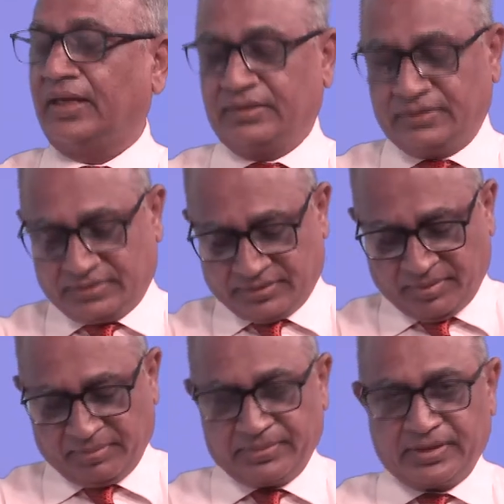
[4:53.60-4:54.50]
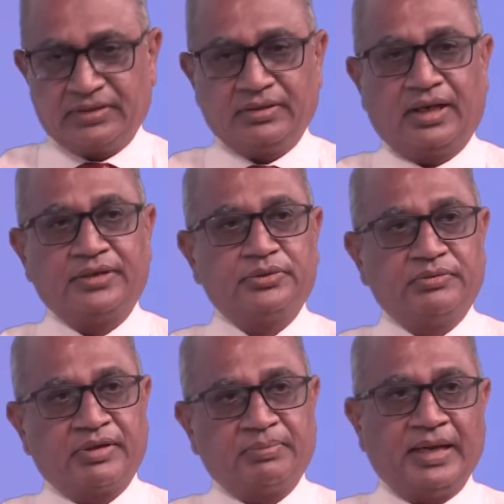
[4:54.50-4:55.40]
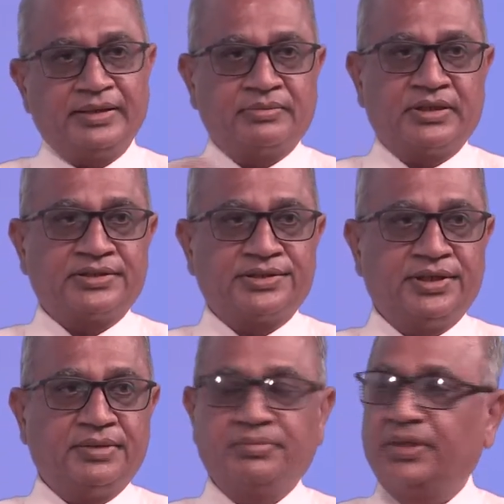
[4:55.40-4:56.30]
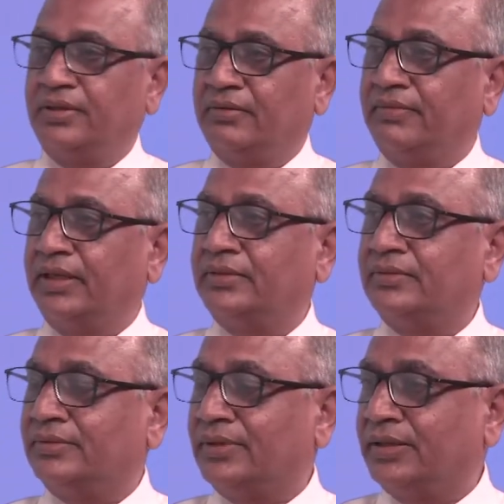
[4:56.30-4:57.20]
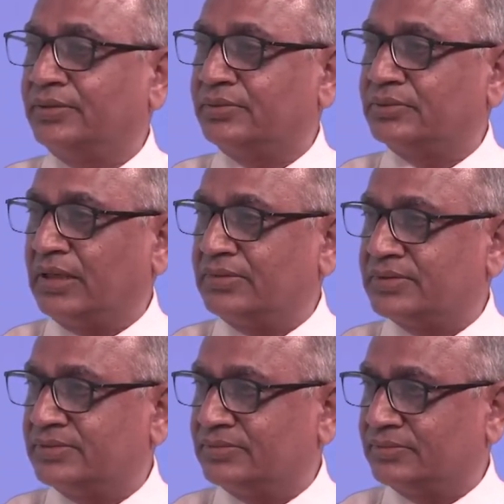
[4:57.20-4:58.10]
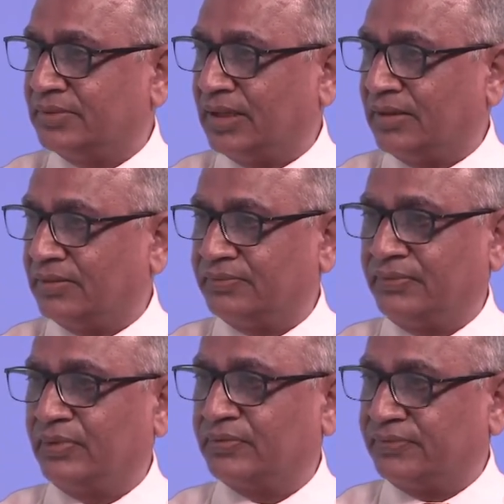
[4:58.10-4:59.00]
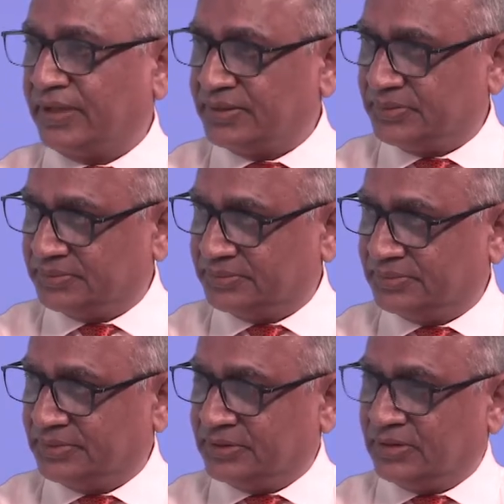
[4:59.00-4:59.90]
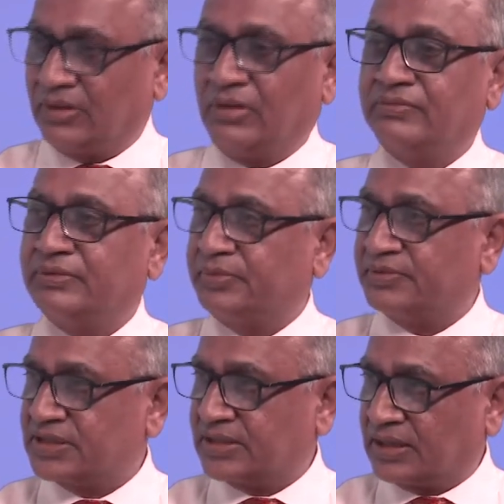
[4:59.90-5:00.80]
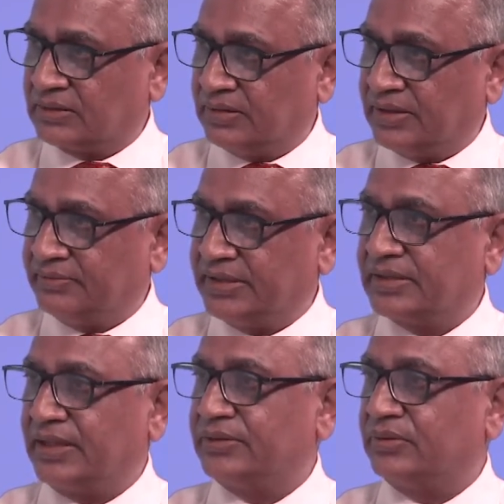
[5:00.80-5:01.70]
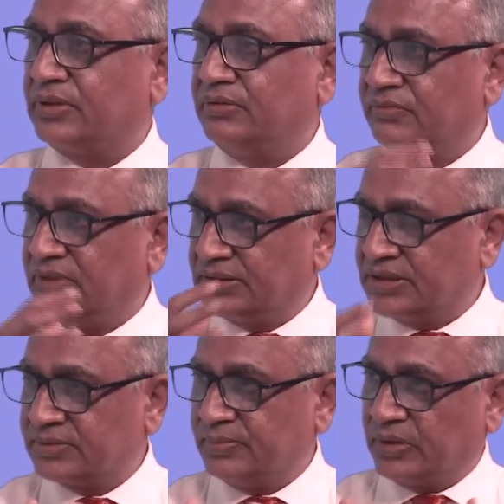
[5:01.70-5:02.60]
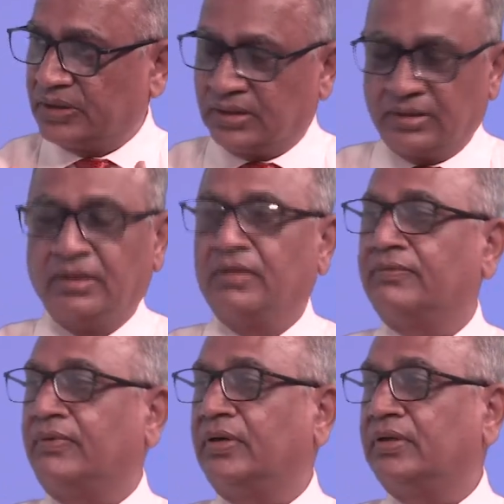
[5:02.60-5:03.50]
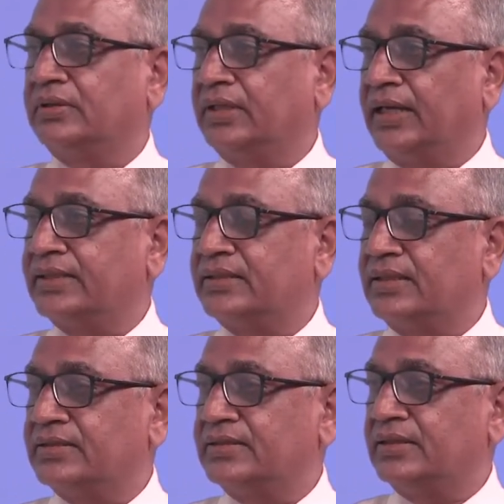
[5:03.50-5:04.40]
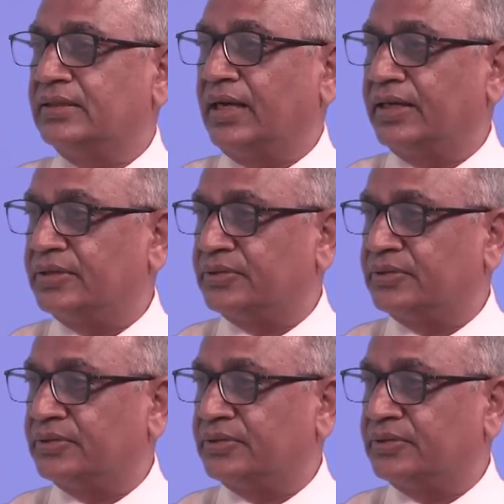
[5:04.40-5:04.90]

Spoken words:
I remember, and you were part of that team, when in 2004-05, along with Professor Takaole, we tried to convert this model for the excellence in higher